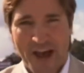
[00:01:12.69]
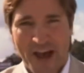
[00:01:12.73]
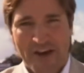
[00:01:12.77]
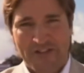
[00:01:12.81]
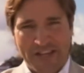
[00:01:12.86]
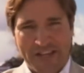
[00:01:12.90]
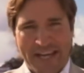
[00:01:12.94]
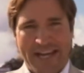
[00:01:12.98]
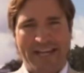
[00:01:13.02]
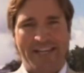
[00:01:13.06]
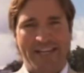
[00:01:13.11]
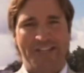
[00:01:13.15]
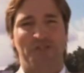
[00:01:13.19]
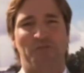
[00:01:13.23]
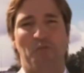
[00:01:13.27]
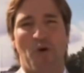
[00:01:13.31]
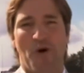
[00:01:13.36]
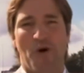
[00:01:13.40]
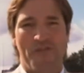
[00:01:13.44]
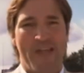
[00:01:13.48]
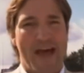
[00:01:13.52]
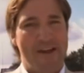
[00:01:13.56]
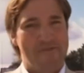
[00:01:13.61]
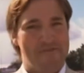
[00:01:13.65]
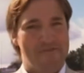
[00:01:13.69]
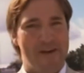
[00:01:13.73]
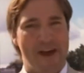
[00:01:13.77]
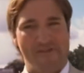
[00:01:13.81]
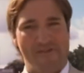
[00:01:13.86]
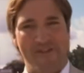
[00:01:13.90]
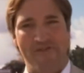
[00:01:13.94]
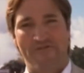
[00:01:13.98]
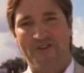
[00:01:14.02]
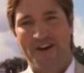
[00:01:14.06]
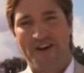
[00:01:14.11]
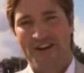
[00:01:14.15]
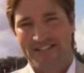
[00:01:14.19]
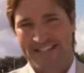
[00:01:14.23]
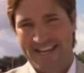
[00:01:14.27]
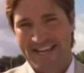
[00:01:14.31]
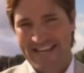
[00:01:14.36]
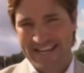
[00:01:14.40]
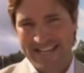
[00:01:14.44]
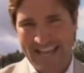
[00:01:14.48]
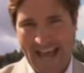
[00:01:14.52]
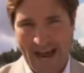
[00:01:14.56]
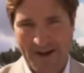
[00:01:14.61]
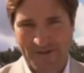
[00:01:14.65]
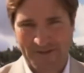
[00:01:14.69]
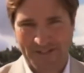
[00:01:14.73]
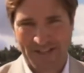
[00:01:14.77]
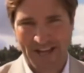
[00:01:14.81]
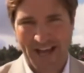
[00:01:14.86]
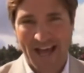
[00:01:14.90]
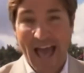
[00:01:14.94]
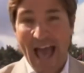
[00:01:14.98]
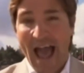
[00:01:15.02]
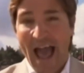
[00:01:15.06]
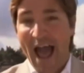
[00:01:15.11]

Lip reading: The English won that very first encounter,